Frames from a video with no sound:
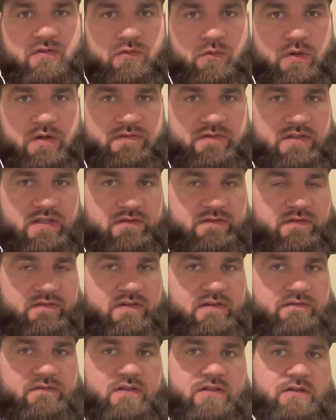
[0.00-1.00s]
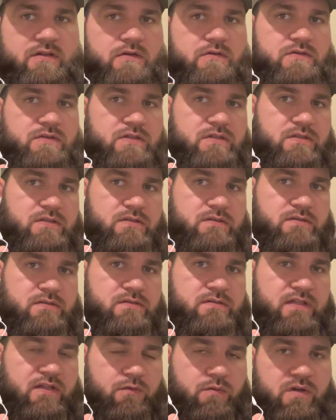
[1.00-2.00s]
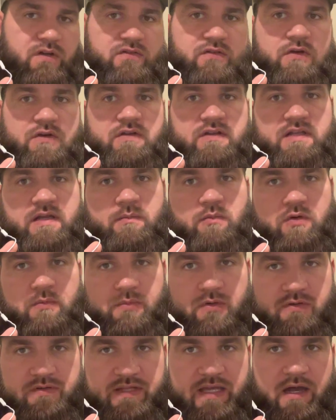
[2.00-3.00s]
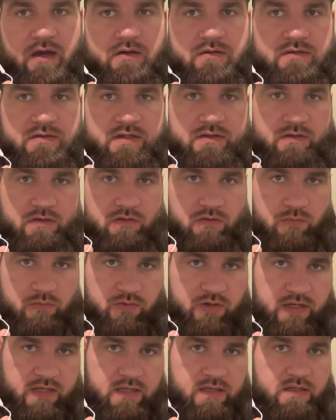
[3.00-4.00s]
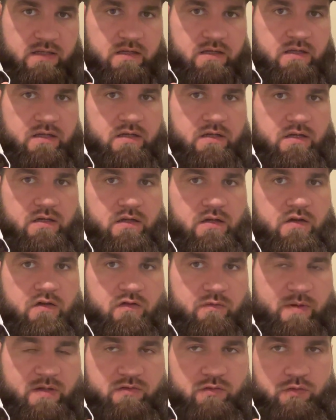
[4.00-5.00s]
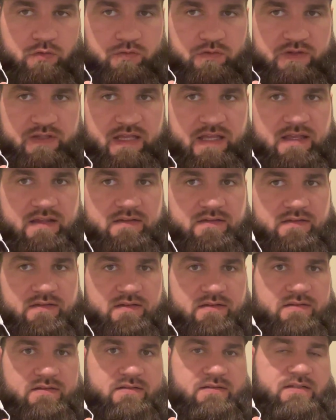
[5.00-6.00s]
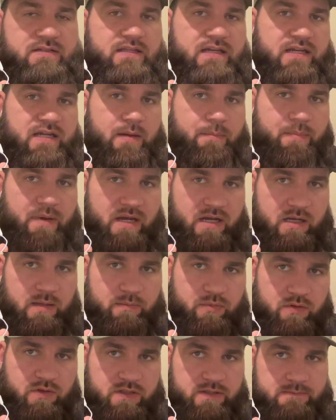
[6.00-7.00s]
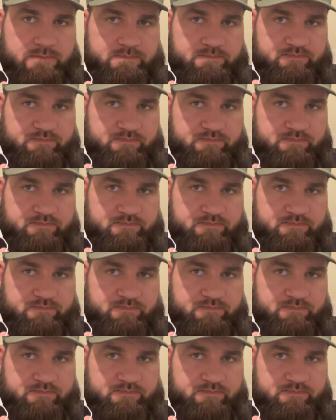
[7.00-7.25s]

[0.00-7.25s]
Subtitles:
So after like 15 videos, that's when I started to get more burnt out, and I took a little break for about 2-3 days, and then I got back up on it,